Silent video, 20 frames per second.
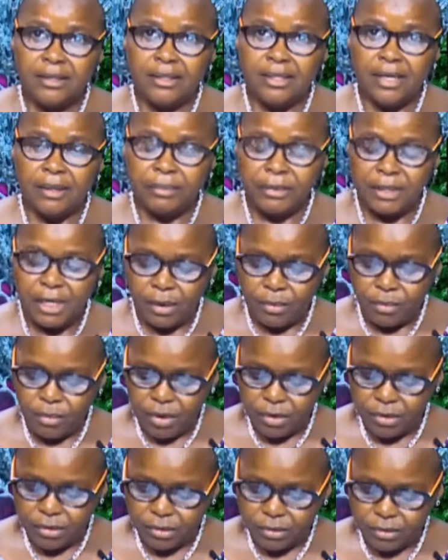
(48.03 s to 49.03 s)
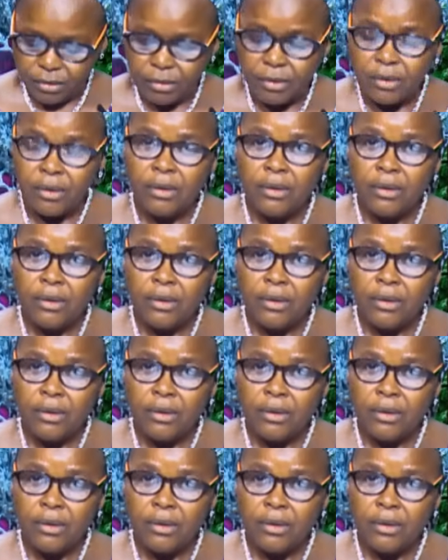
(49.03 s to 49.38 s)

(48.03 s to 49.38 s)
chapter 1.